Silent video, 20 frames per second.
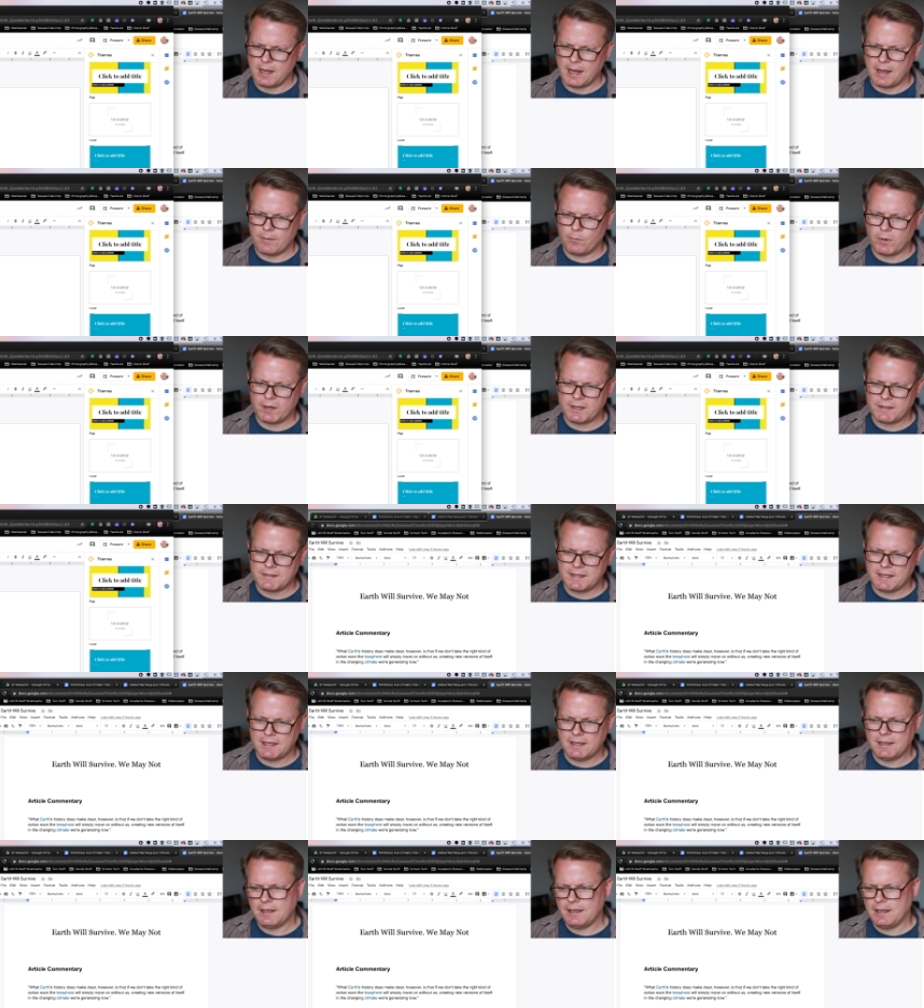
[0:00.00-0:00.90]
And what is
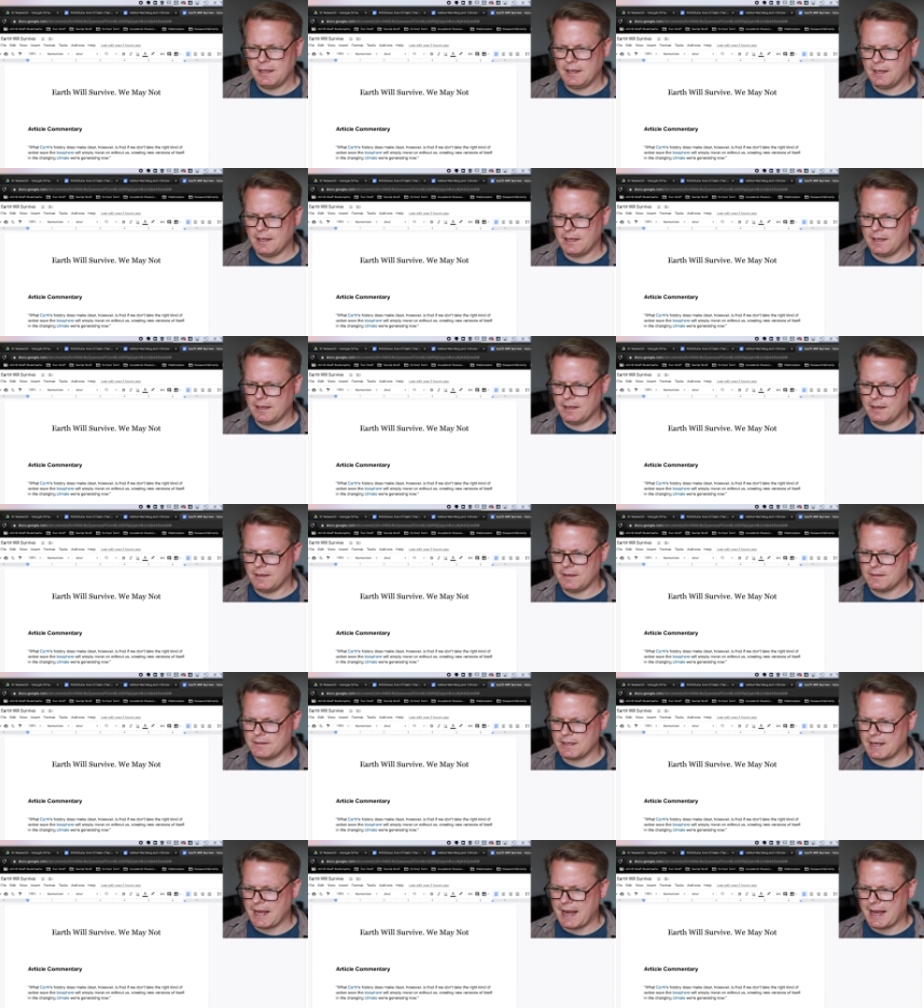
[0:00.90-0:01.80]
he? He
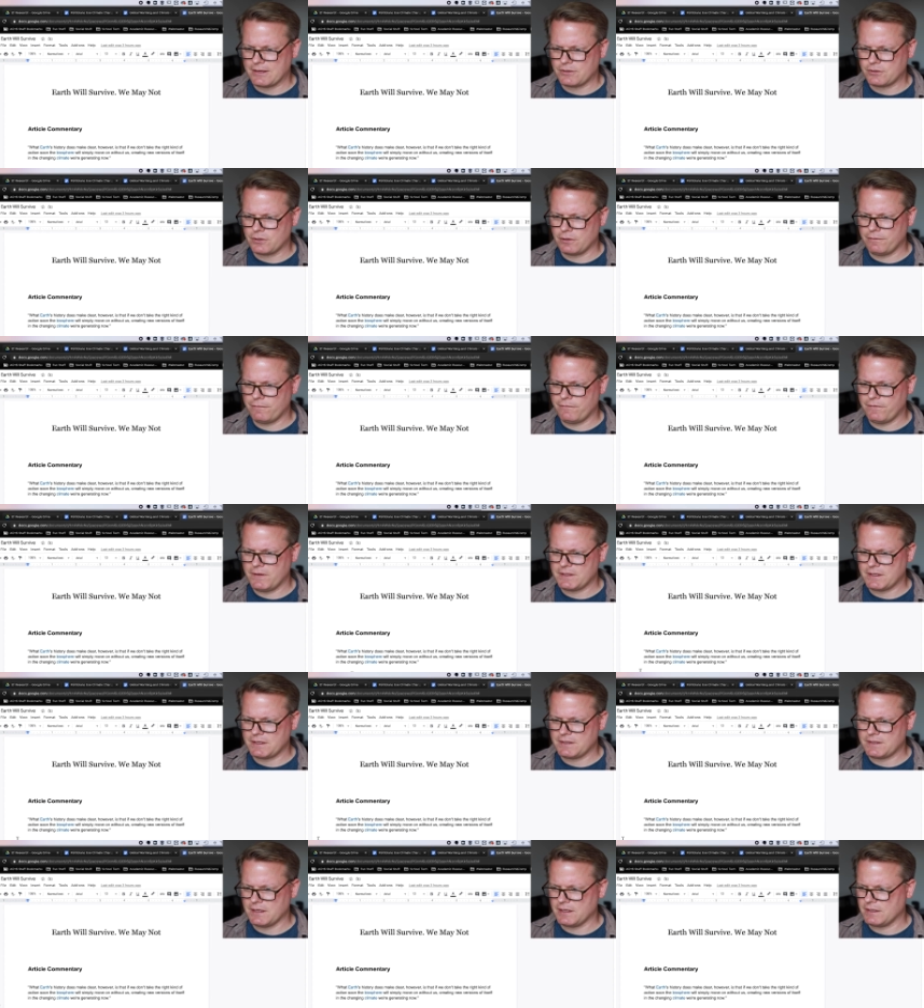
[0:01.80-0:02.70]
is an
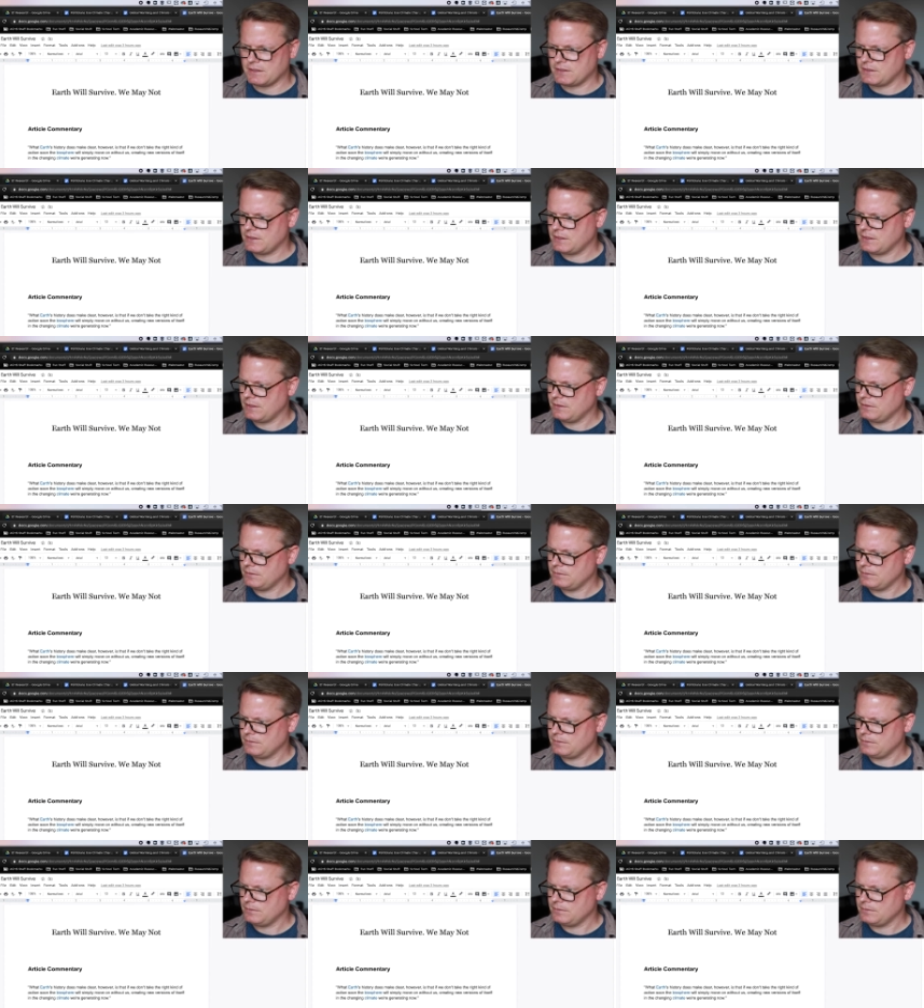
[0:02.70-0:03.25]
astrophysicist.